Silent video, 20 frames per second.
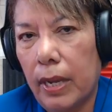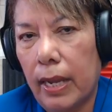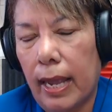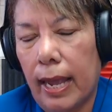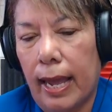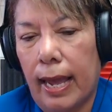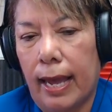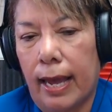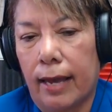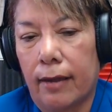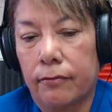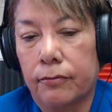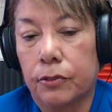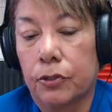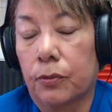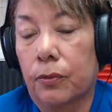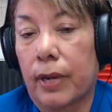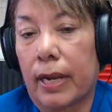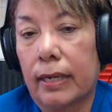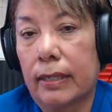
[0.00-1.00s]
have
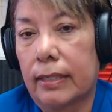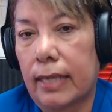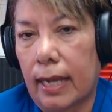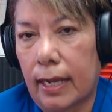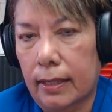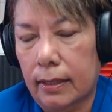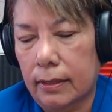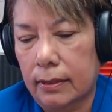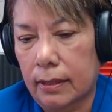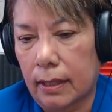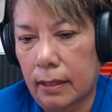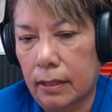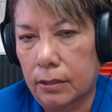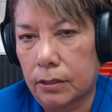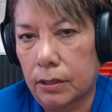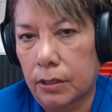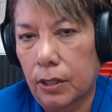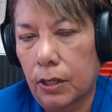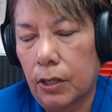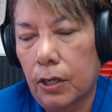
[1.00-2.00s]
direct
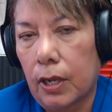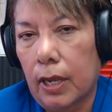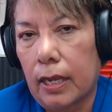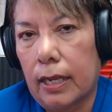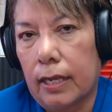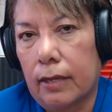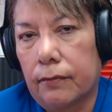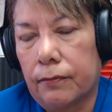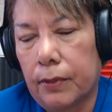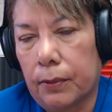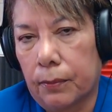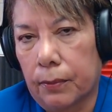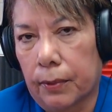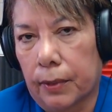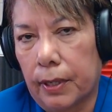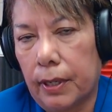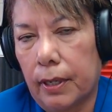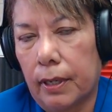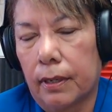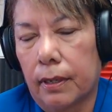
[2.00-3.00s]
access if it were
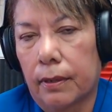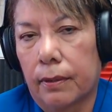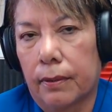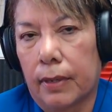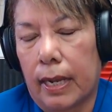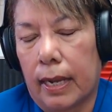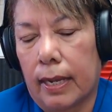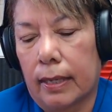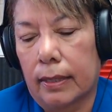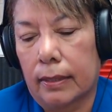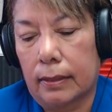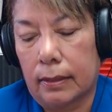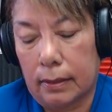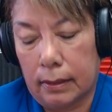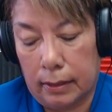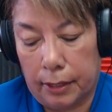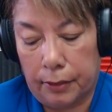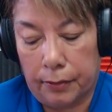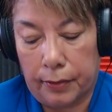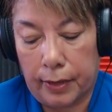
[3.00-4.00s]
here at
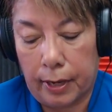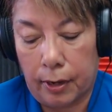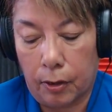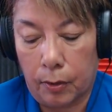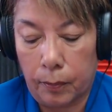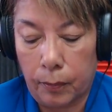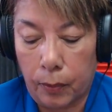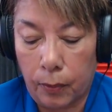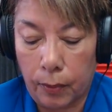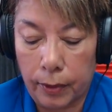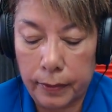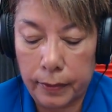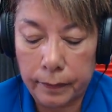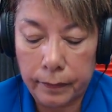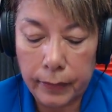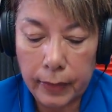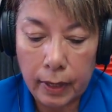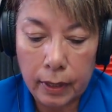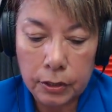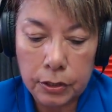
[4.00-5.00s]
near the airport
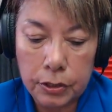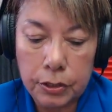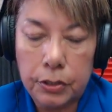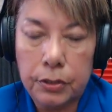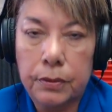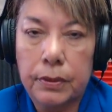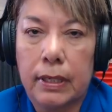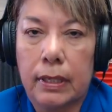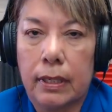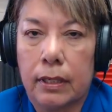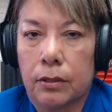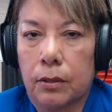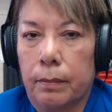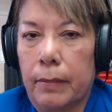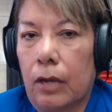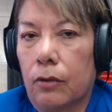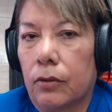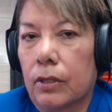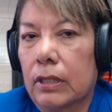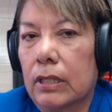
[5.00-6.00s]
to the Eagle
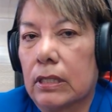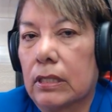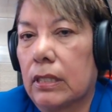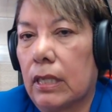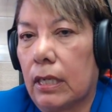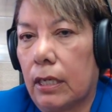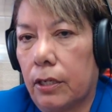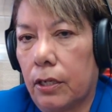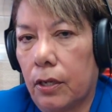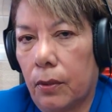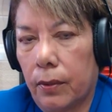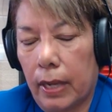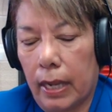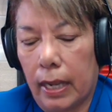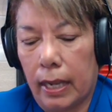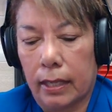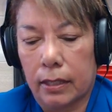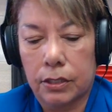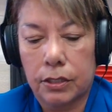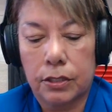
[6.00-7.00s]
Mountain Casino.
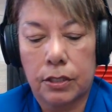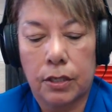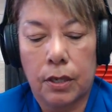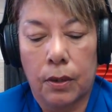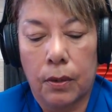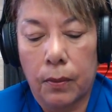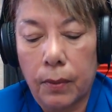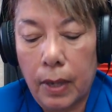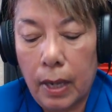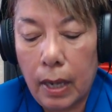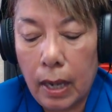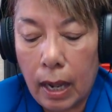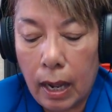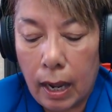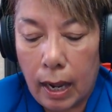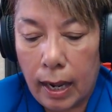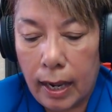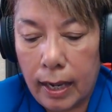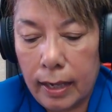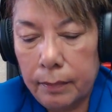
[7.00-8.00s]
And so
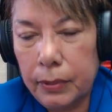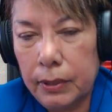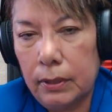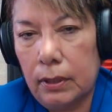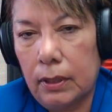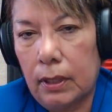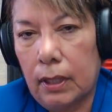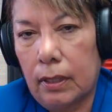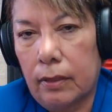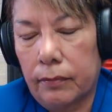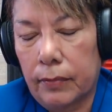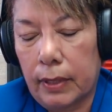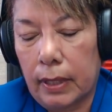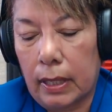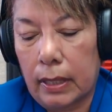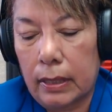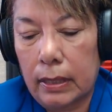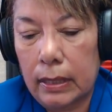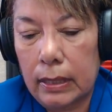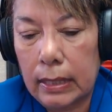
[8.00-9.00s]
I believe
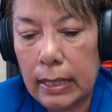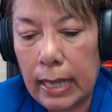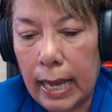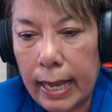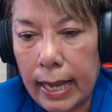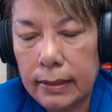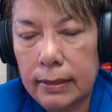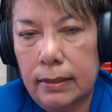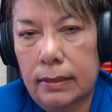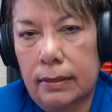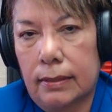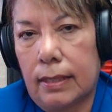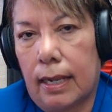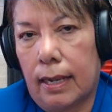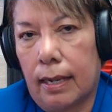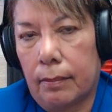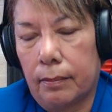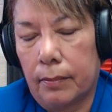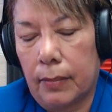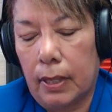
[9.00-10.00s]
that that step